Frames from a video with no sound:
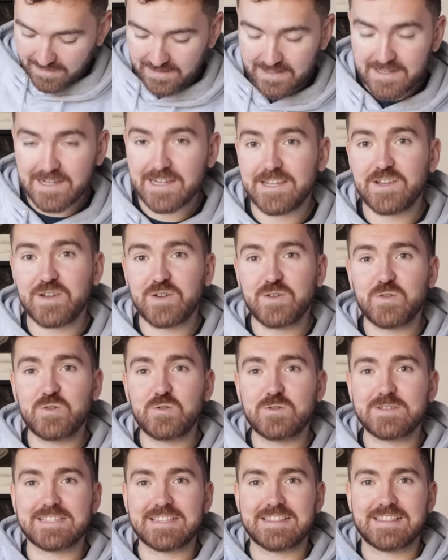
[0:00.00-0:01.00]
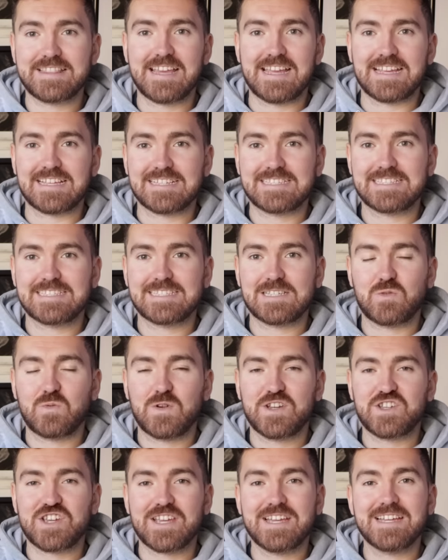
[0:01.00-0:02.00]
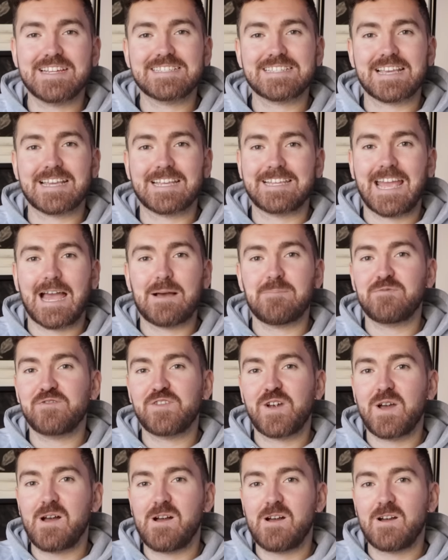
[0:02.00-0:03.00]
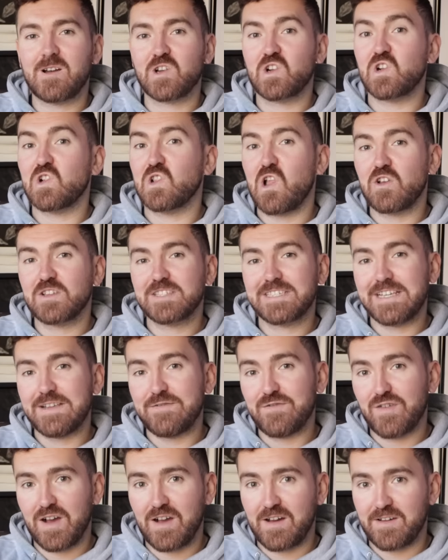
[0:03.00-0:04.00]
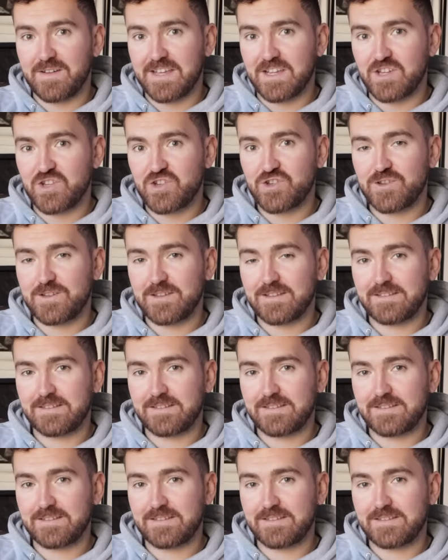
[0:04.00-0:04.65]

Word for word: I use this, which is Gamvar Glossy Varnish.